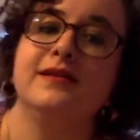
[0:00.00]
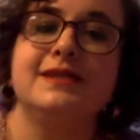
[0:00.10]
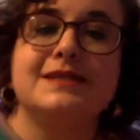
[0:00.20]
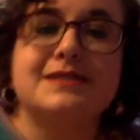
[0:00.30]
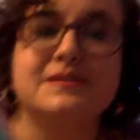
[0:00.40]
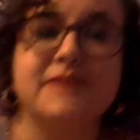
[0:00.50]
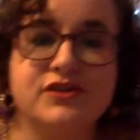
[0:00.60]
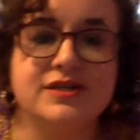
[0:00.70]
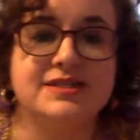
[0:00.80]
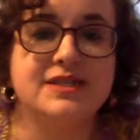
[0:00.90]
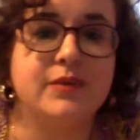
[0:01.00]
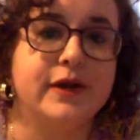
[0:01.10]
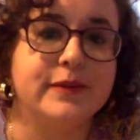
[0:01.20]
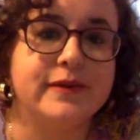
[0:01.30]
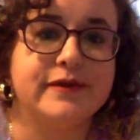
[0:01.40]
This is my trusty
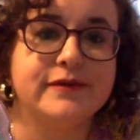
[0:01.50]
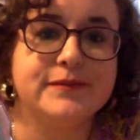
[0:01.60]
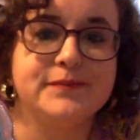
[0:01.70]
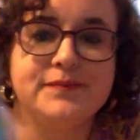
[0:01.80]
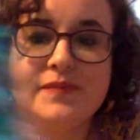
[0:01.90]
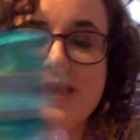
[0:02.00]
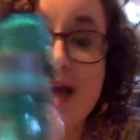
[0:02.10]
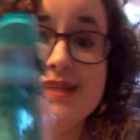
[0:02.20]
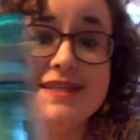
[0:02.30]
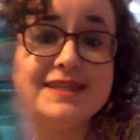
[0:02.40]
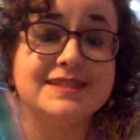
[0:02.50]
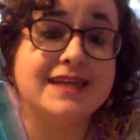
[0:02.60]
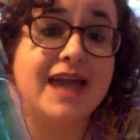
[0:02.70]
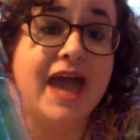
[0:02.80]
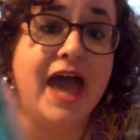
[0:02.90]
water bottle. I take this
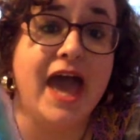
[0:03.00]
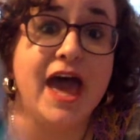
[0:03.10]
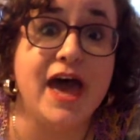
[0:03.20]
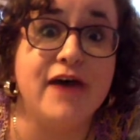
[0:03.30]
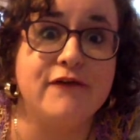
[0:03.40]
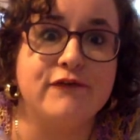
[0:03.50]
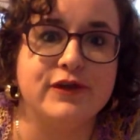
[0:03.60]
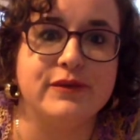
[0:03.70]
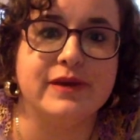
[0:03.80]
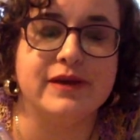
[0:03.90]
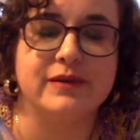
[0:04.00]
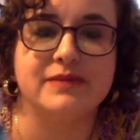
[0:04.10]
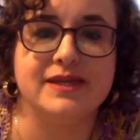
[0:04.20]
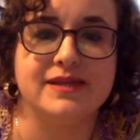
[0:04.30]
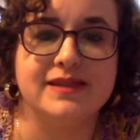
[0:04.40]
thing everywhere with
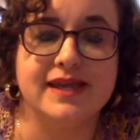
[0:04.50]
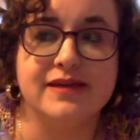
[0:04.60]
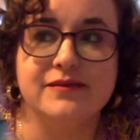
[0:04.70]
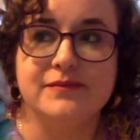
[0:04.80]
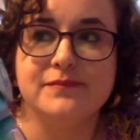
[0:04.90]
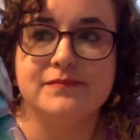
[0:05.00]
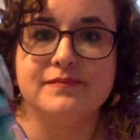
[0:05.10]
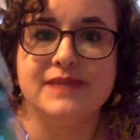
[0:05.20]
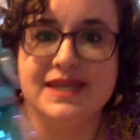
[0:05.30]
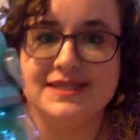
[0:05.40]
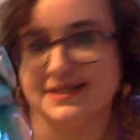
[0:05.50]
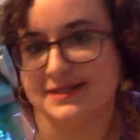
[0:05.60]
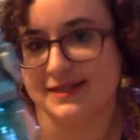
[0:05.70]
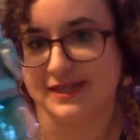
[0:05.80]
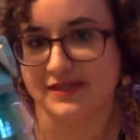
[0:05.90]
me. Like, it
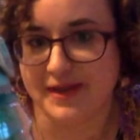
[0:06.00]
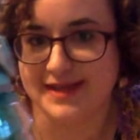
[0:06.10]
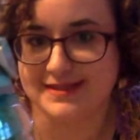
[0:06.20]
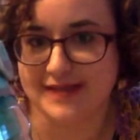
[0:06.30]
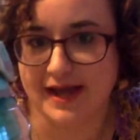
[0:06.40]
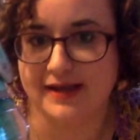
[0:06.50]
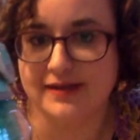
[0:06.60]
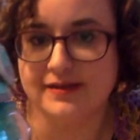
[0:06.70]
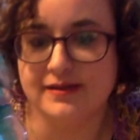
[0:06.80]
doesn't leave my side.